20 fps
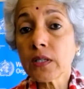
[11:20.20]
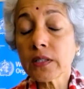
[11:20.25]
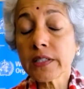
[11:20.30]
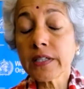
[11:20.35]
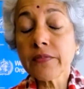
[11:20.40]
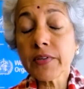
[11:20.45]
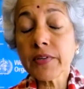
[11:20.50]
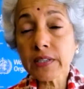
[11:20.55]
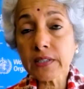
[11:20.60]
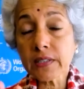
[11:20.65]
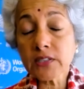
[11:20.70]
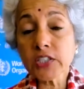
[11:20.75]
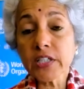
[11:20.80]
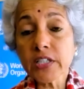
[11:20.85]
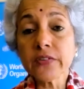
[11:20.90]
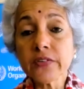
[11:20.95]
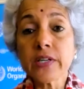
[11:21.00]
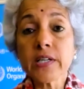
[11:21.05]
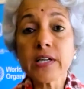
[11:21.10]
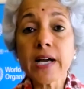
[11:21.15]
giving the
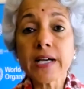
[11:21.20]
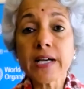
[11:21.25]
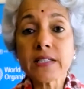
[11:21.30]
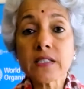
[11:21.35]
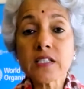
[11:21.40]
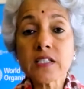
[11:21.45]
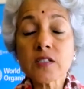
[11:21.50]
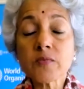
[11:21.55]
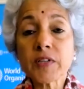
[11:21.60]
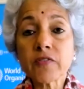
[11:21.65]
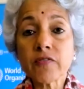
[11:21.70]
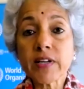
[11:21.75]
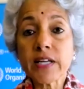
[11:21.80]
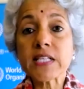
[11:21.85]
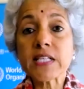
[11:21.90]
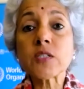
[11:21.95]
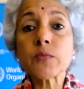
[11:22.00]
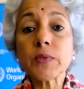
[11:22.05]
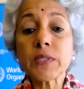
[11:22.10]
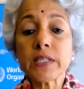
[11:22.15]
general guidance, but
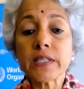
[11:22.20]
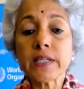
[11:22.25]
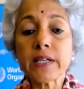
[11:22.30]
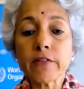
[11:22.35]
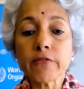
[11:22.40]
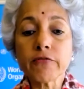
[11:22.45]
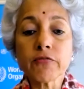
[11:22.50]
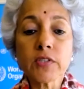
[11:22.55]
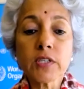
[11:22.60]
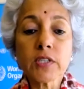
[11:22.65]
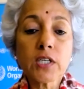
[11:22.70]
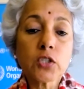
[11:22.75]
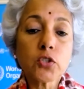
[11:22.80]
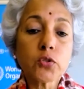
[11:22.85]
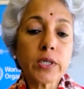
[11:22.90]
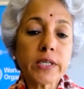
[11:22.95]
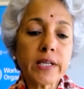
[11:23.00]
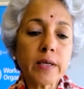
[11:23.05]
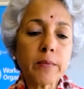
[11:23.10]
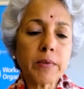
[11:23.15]
flexible enough to
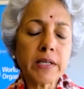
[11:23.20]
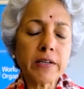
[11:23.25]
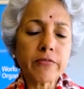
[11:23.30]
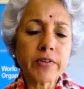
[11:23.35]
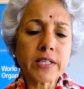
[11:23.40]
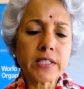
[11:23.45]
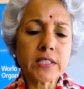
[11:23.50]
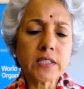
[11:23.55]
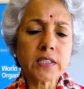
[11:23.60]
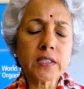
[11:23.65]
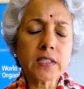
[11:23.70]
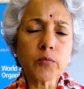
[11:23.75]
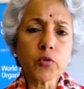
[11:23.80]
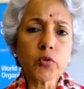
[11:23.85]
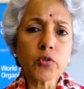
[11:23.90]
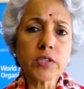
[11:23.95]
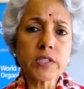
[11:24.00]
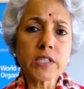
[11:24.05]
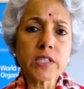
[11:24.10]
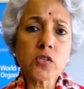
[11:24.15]
enable affected
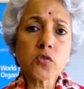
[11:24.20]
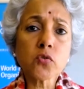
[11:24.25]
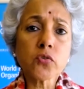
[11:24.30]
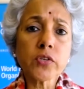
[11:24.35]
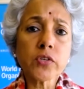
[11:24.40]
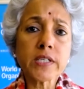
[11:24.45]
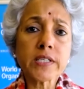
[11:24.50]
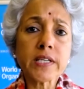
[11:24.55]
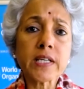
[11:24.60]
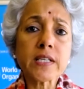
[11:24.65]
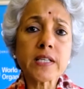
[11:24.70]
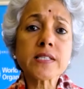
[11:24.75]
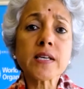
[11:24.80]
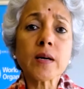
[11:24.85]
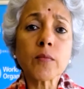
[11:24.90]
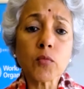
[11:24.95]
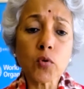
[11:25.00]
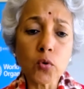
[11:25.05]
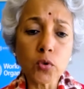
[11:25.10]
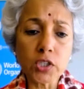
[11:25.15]
communities to retain
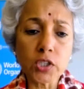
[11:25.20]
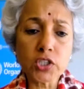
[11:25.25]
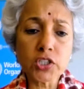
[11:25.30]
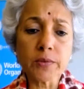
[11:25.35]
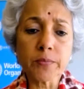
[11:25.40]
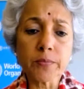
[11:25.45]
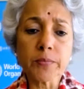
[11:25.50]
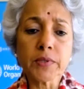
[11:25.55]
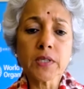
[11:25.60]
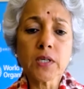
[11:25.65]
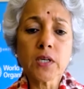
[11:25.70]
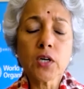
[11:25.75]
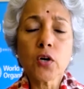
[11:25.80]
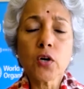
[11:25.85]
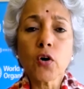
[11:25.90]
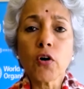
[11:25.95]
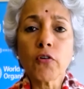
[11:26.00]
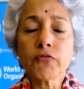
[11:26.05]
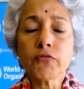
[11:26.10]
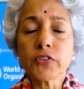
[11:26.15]
some ownership
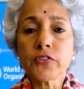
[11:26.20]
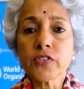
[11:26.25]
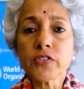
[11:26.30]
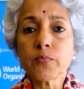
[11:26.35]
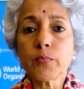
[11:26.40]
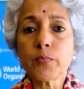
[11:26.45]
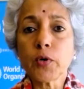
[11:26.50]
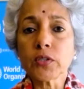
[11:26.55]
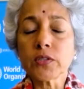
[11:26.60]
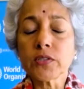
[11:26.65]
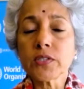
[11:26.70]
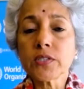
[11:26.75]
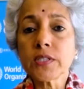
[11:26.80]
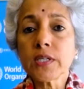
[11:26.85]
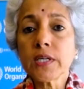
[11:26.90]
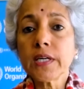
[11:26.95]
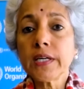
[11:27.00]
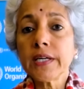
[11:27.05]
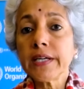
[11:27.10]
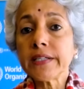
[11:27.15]
of the response.
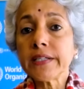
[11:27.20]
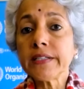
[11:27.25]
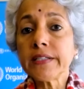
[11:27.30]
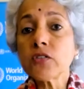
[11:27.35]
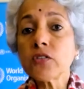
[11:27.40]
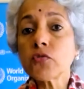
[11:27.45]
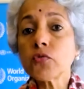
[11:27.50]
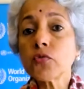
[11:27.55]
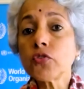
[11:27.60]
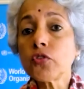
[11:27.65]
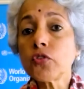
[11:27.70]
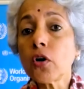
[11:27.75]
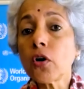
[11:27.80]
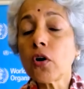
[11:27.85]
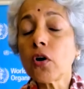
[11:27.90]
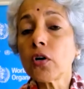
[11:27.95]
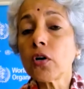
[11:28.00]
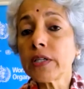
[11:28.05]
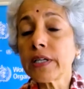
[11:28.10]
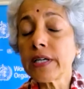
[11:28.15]
It needs to
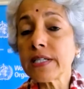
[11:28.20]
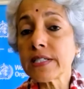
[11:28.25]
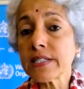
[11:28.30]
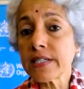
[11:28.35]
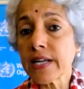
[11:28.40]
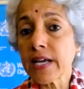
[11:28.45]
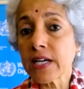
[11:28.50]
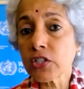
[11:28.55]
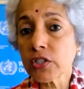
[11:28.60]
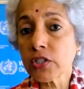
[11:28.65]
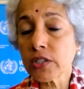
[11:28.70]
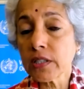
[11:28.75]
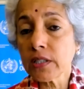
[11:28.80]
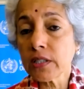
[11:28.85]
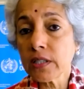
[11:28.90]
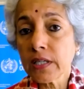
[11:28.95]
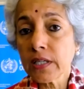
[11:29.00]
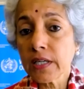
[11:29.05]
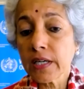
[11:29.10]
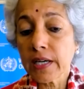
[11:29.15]
draw on international
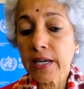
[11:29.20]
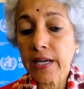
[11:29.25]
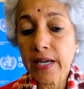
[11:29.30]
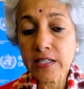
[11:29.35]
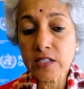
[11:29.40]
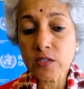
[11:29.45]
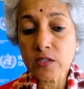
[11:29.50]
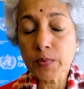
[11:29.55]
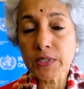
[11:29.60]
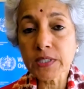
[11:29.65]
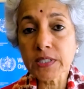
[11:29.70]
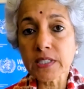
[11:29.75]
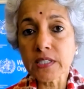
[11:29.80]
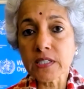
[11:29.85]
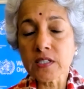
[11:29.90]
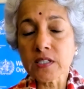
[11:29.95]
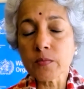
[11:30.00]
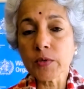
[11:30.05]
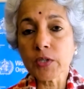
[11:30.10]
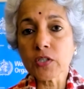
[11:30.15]

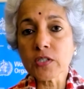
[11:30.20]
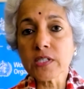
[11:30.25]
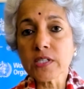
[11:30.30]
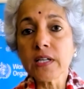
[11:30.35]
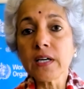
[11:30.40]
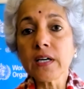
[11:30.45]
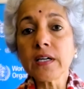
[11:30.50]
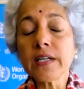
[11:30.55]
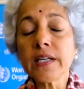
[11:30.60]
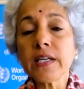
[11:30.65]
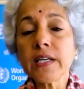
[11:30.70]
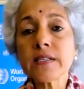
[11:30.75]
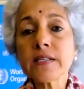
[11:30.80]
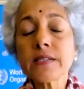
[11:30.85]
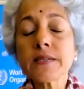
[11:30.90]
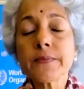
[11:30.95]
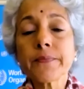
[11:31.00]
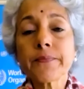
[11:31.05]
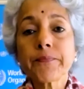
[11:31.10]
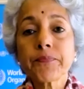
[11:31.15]
expertise, because
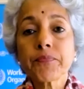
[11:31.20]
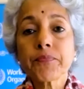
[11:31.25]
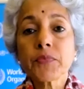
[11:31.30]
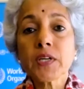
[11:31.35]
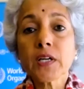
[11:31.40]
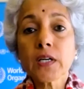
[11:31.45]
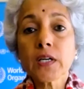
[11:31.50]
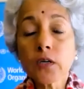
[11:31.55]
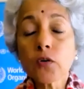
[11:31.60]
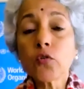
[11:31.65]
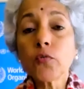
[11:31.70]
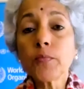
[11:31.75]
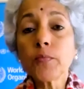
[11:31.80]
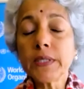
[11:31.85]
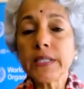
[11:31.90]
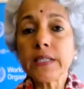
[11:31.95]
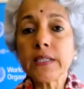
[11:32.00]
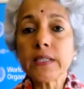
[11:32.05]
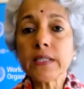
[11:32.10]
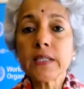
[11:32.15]
learnings
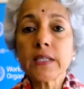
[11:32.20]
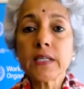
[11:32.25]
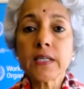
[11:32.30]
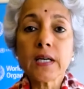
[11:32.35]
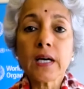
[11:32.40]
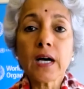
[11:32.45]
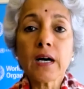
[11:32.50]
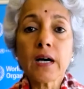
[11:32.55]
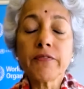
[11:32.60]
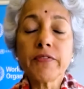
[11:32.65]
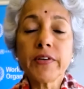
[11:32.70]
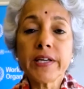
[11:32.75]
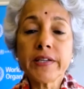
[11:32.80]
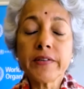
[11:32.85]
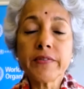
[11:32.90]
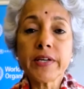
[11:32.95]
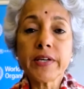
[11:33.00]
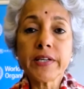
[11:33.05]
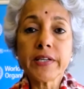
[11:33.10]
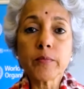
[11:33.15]
globally are very,
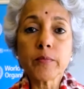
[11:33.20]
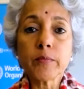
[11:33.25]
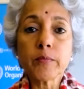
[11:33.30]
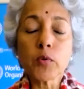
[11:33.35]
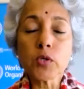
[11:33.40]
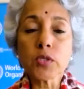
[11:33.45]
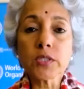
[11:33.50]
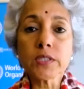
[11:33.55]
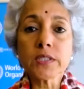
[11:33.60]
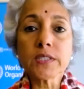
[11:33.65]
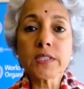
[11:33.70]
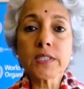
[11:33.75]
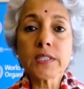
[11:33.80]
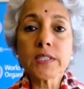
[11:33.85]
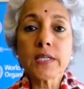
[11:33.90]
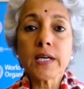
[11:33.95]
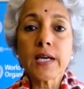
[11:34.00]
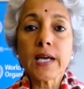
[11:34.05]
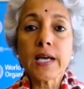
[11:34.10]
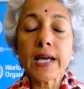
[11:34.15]
very important,
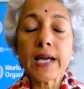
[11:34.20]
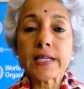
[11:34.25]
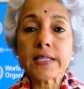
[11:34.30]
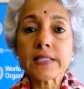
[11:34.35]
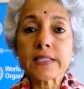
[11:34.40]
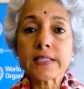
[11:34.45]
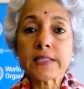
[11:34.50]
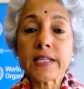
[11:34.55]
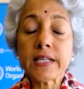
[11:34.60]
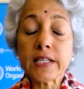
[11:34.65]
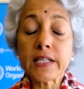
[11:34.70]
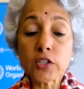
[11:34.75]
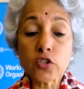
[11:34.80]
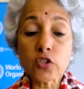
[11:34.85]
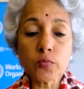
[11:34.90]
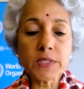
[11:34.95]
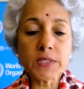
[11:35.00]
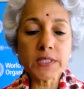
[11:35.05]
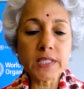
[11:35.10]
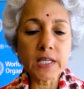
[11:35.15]
and they need
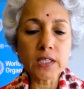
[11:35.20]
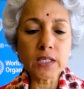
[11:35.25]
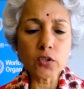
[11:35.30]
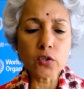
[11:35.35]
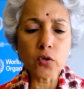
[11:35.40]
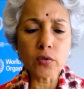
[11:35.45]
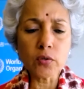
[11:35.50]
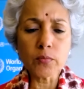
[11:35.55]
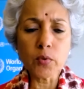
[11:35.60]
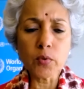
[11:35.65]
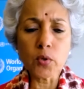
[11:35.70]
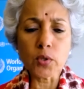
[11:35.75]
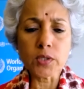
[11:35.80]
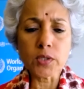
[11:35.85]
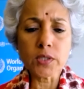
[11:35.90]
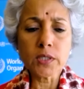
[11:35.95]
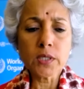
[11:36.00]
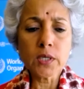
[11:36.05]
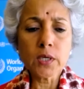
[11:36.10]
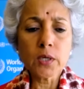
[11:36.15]
to be taken on board.